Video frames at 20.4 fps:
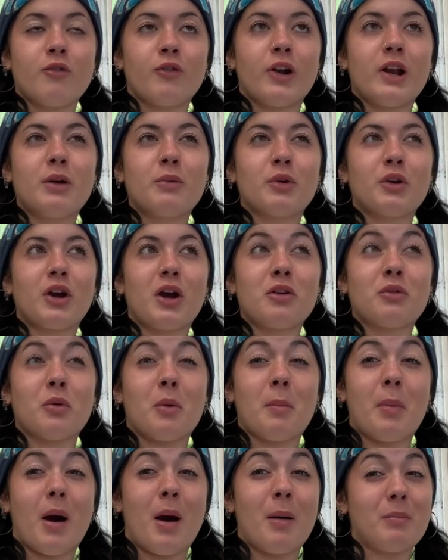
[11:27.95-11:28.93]
Really want to go to
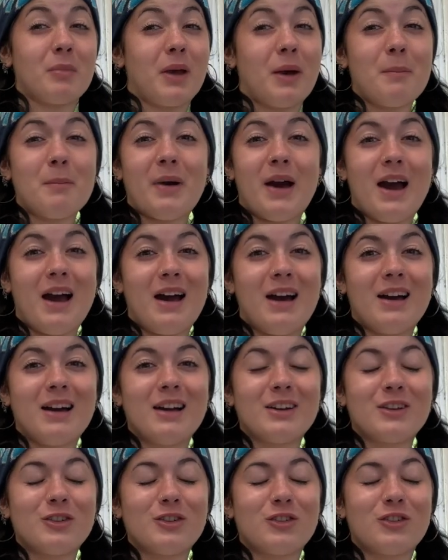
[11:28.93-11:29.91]
a pumpkin
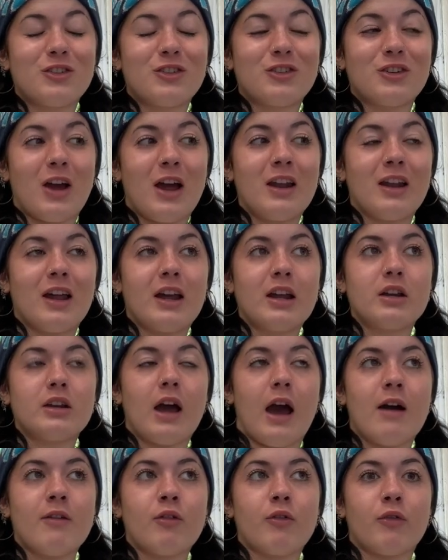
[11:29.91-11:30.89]
patch and like
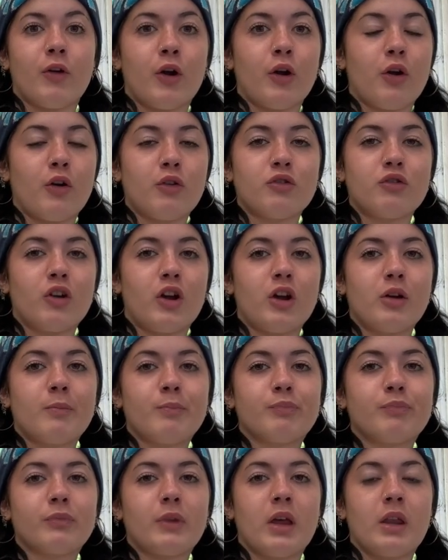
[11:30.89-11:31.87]
have a photo shoot
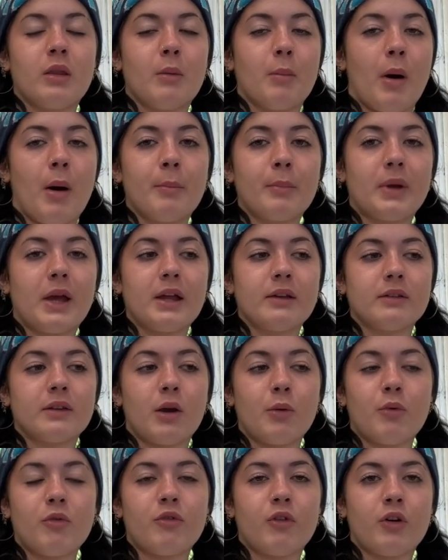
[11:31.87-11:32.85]
in the pumpkins,
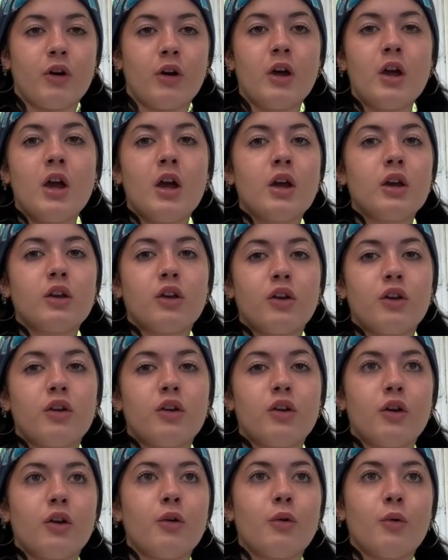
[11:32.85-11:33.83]
like with a
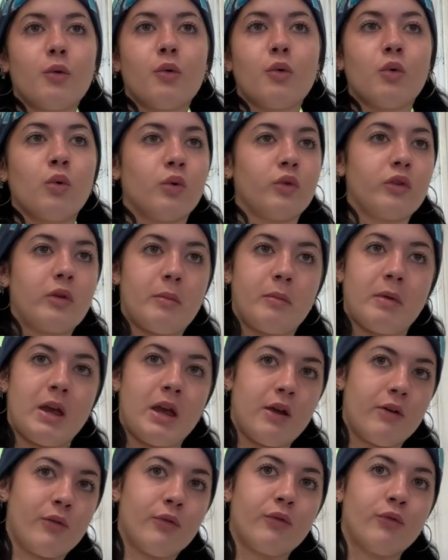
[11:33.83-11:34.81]
cute
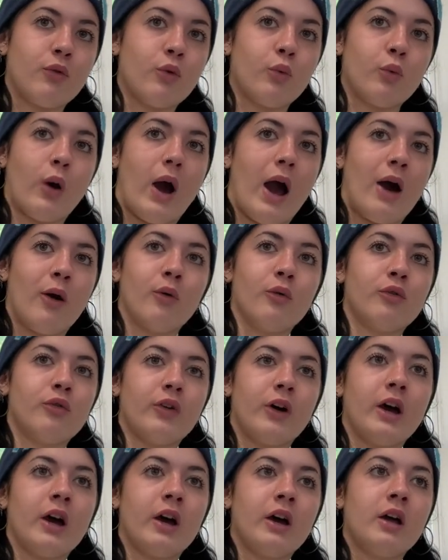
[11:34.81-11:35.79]
autumny full
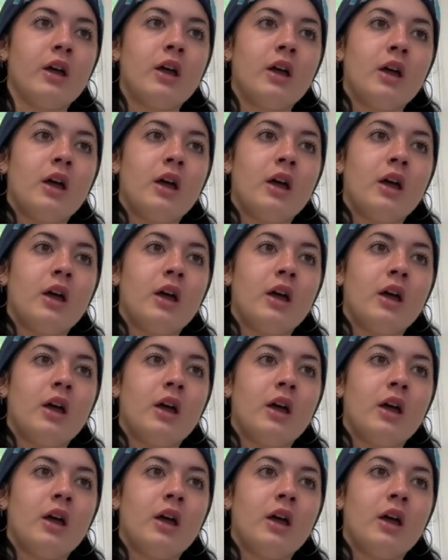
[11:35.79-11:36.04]
outfit.